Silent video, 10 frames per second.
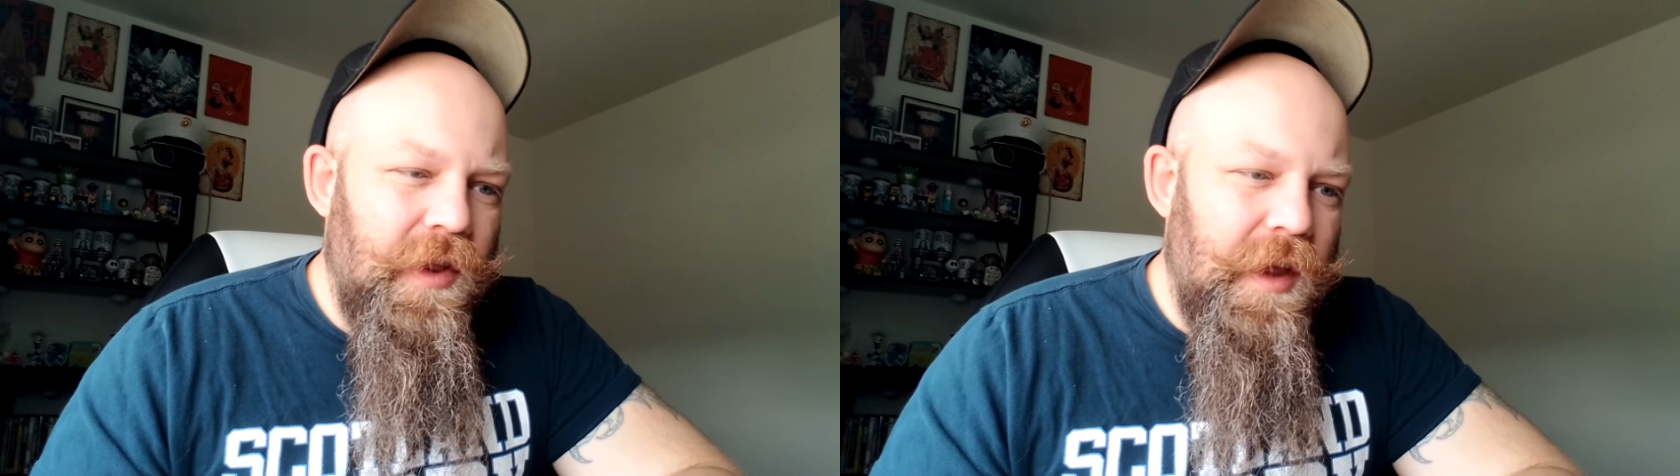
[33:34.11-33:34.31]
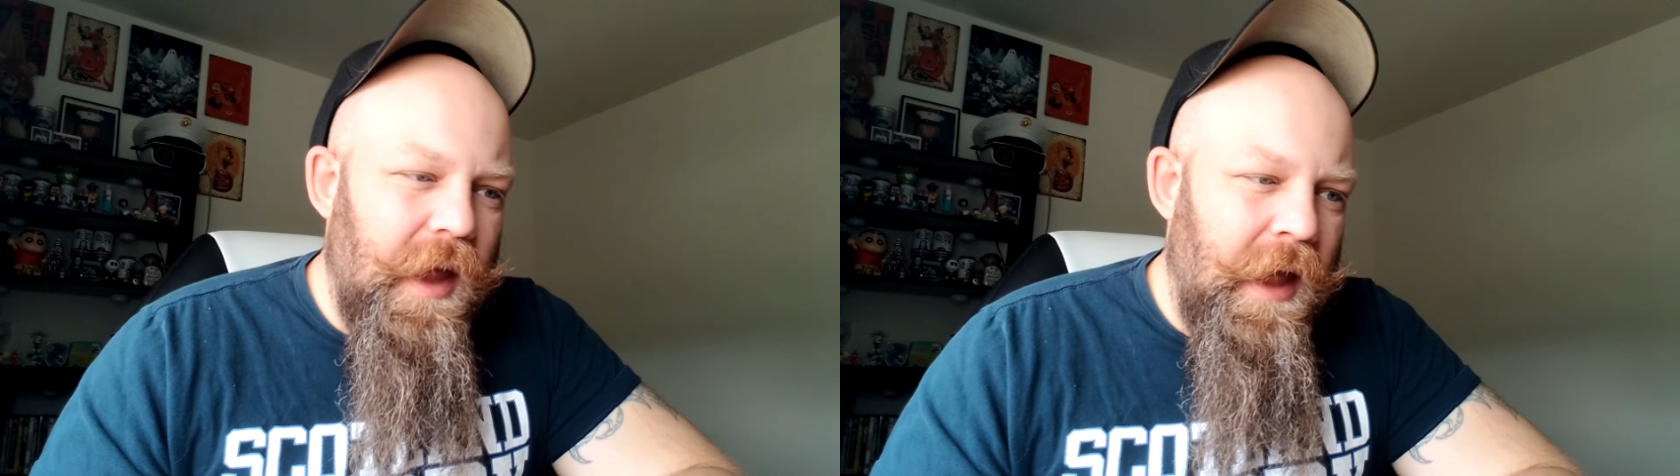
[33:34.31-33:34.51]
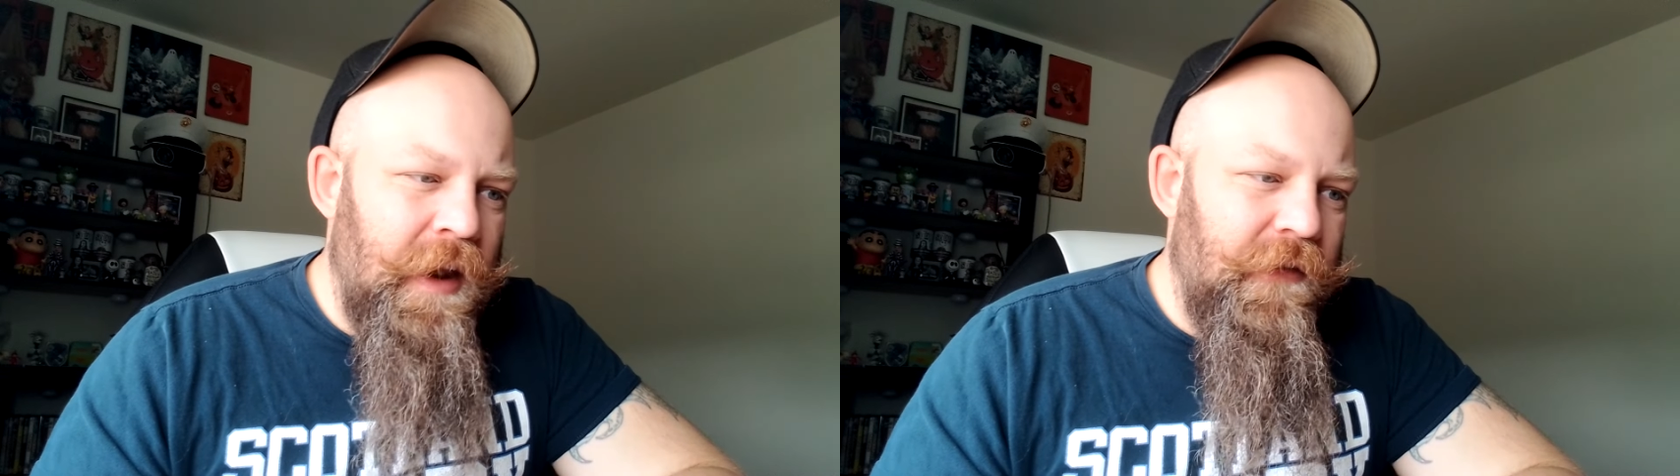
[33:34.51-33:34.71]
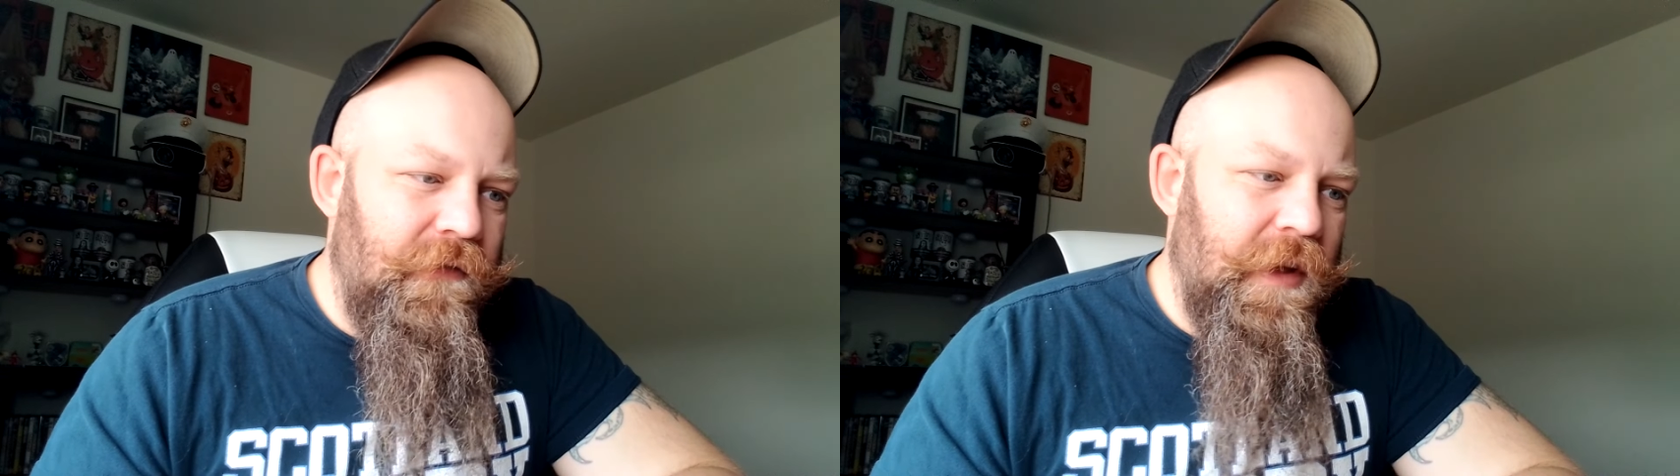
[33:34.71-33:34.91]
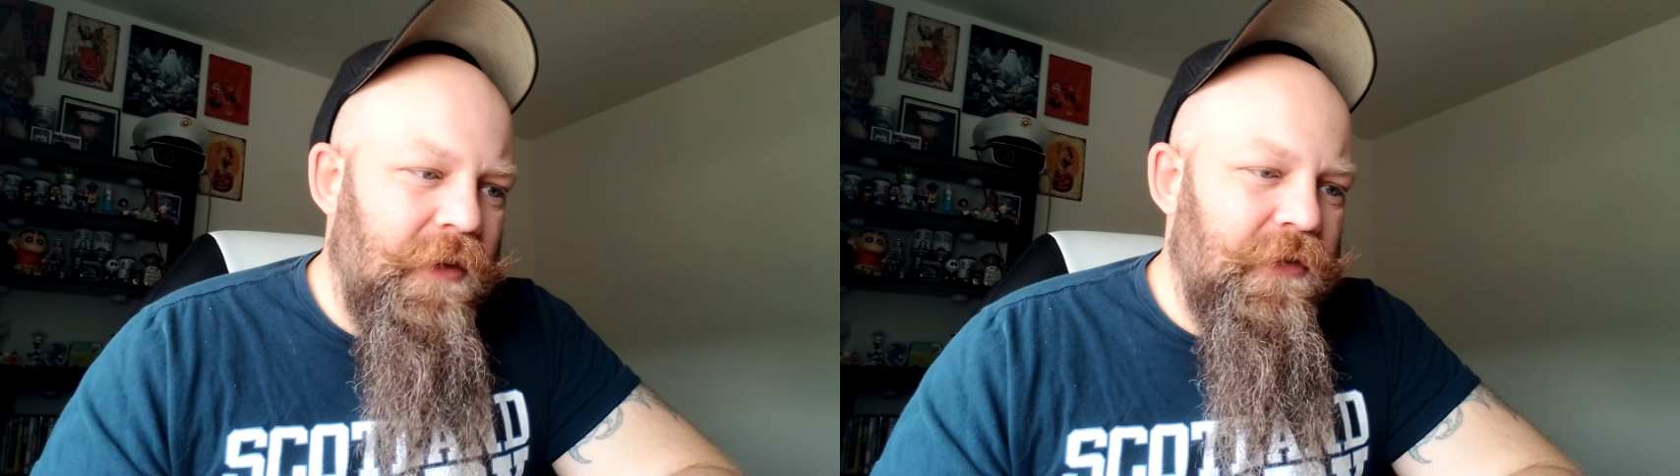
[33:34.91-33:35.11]
the
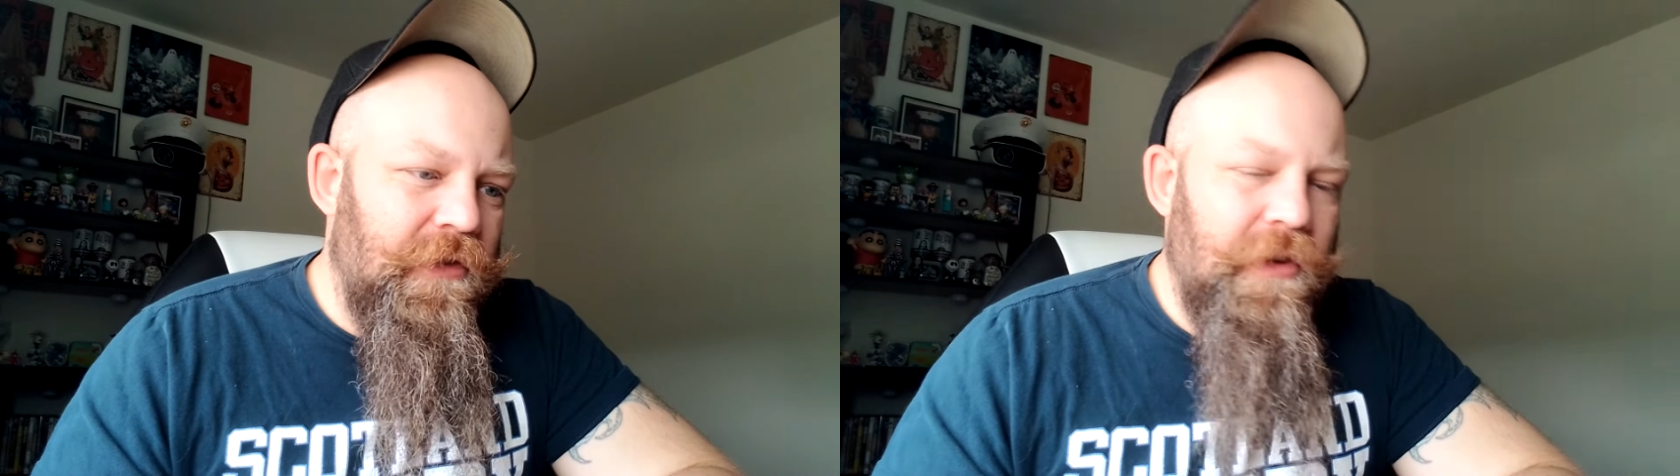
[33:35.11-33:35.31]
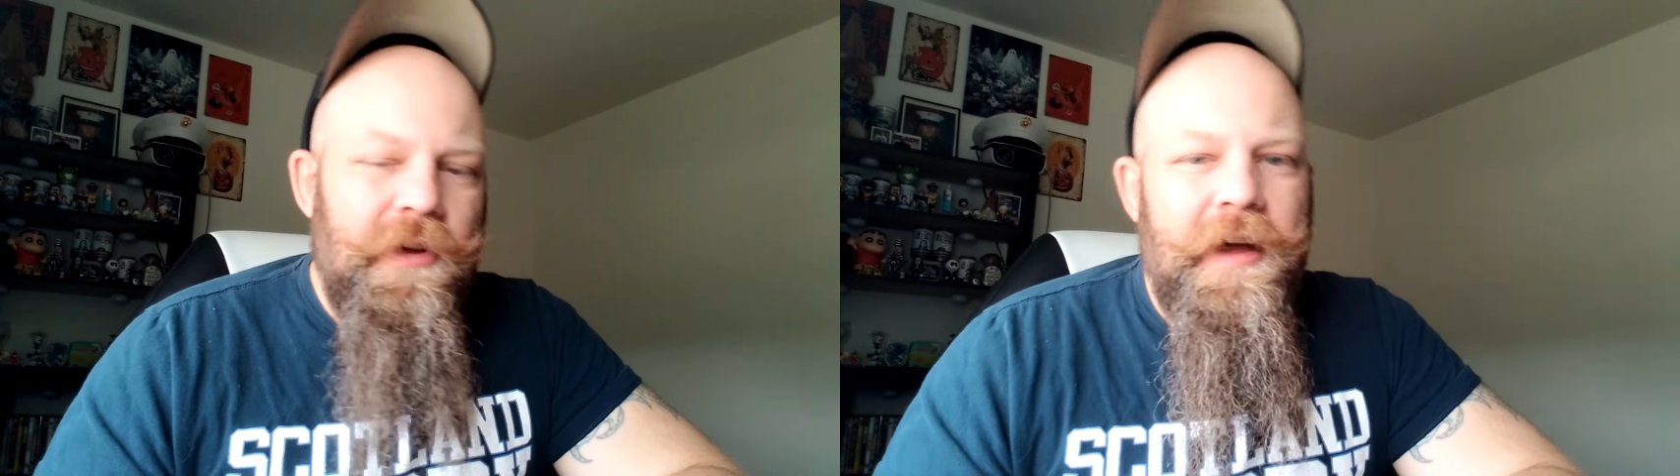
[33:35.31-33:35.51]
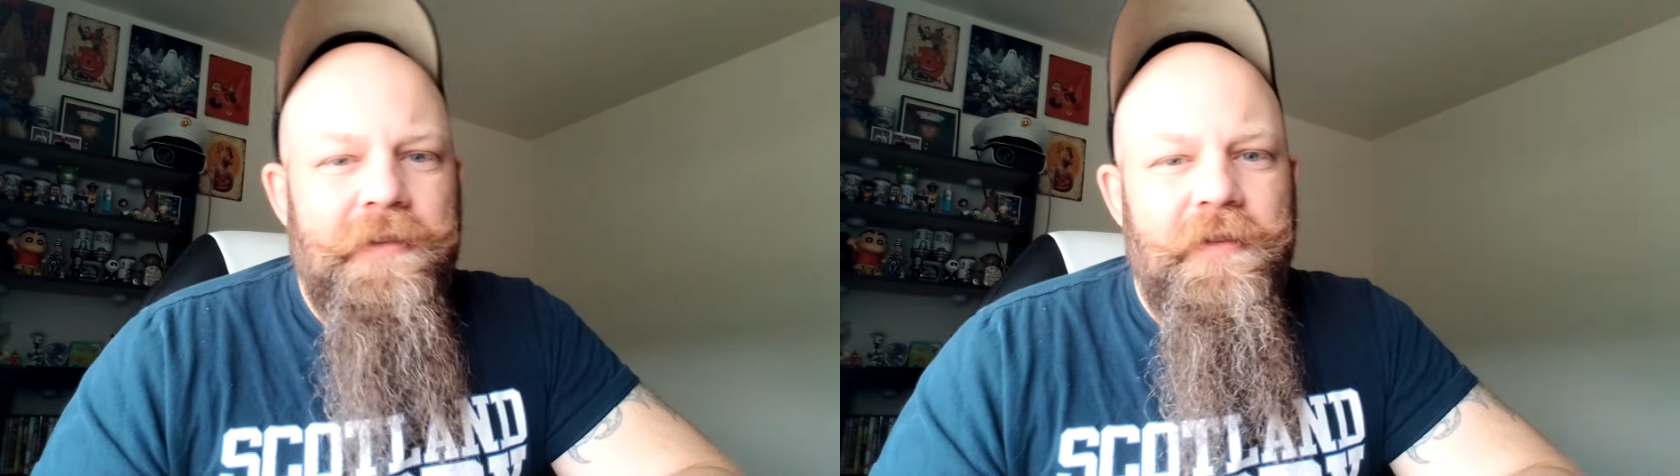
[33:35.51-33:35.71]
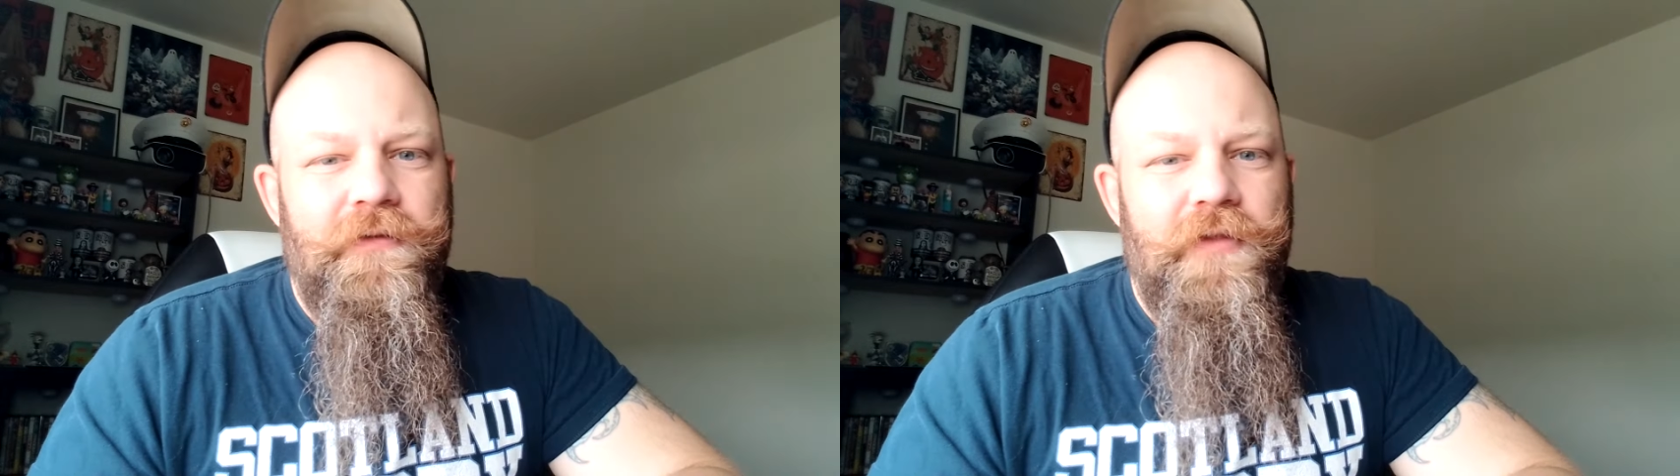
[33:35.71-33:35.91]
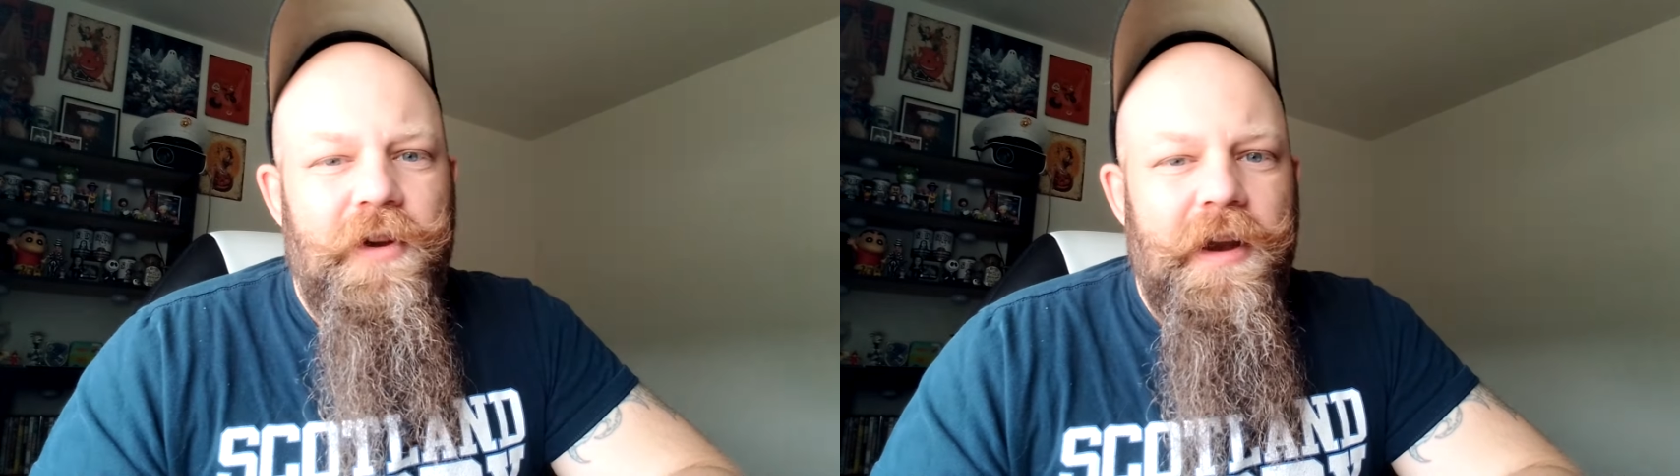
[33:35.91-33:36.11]
NFL still
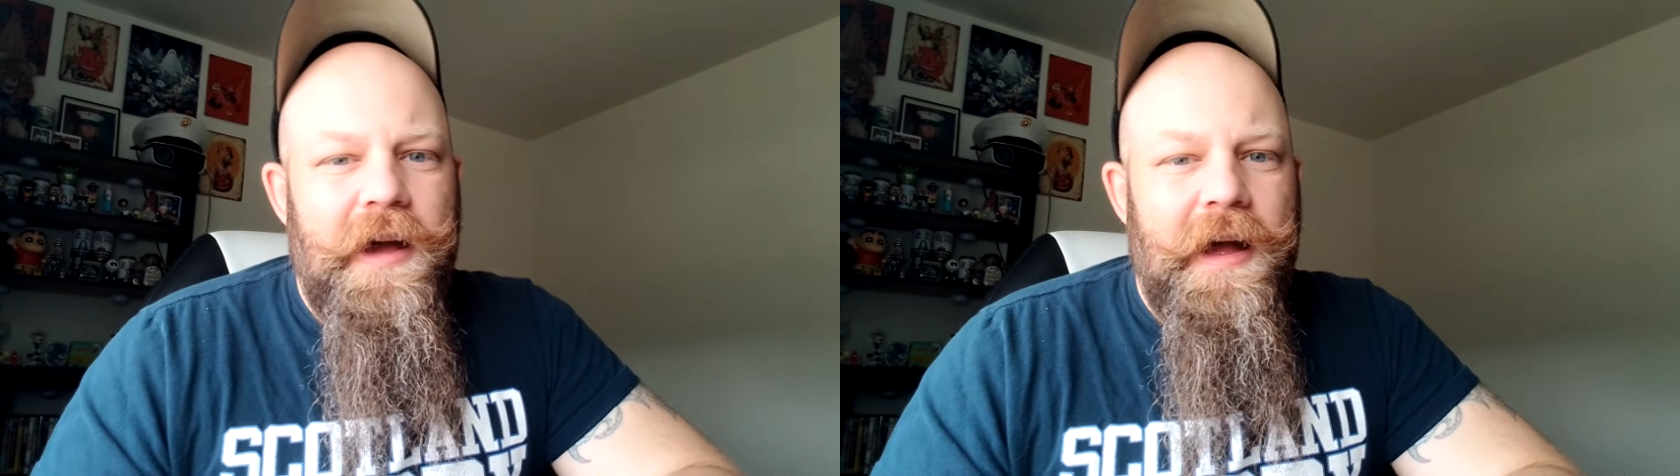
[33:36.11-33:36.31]
hasn't figured out